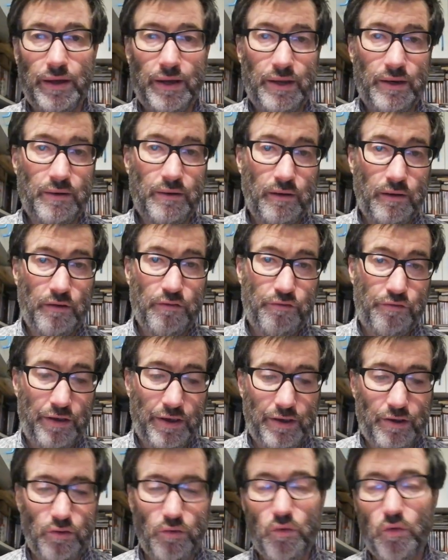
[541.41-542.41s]
And
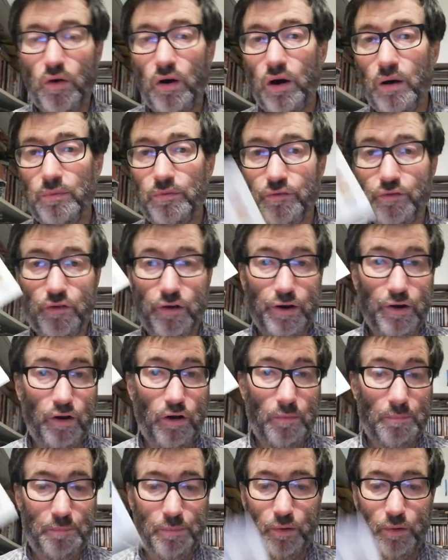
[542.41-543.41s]
thank you, Rob, for your